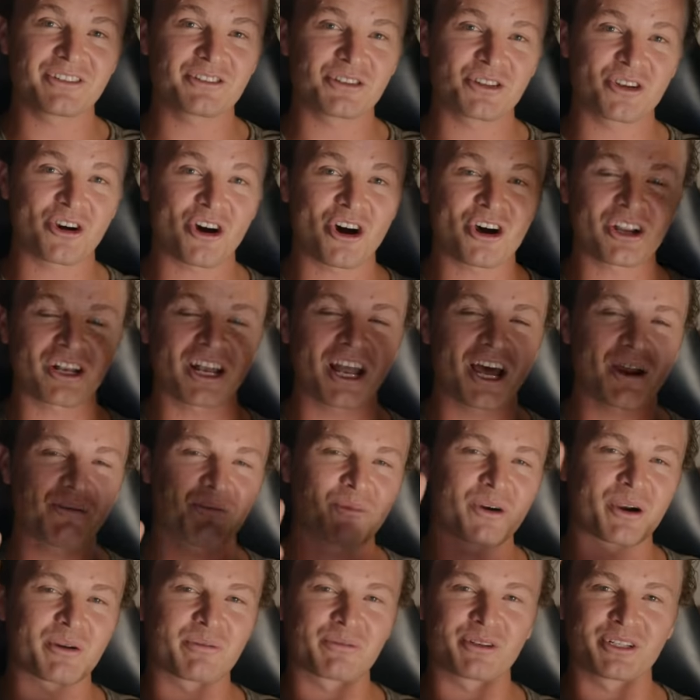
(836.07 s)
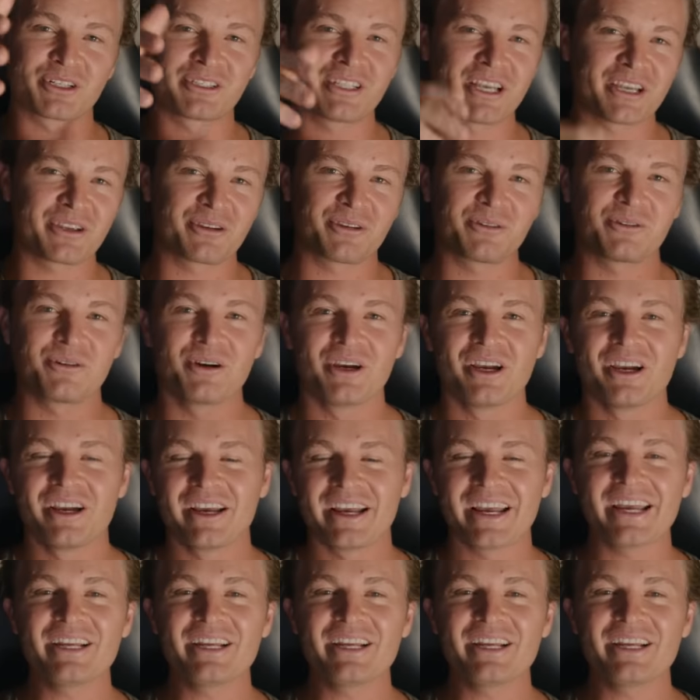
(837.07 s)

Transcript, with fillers: into the hot lap where I'm going to take you